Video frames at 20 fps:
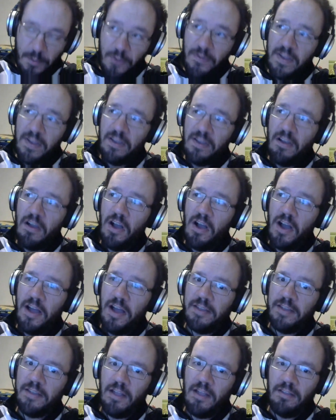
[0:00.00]
Moving
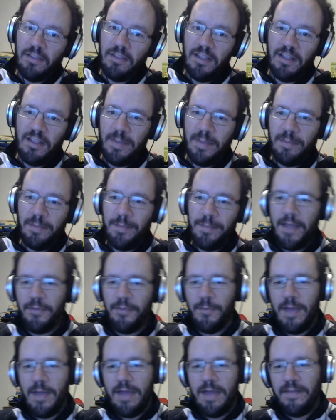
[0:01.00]
on a little bit. By
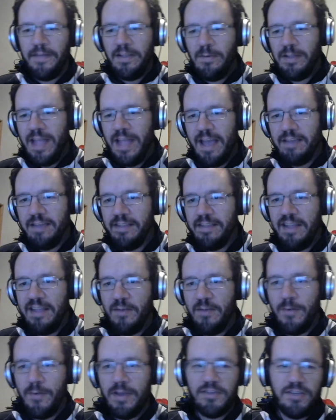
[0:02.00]
the way, if anyone has any
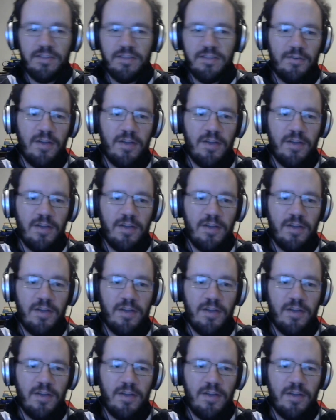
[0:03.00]
questions or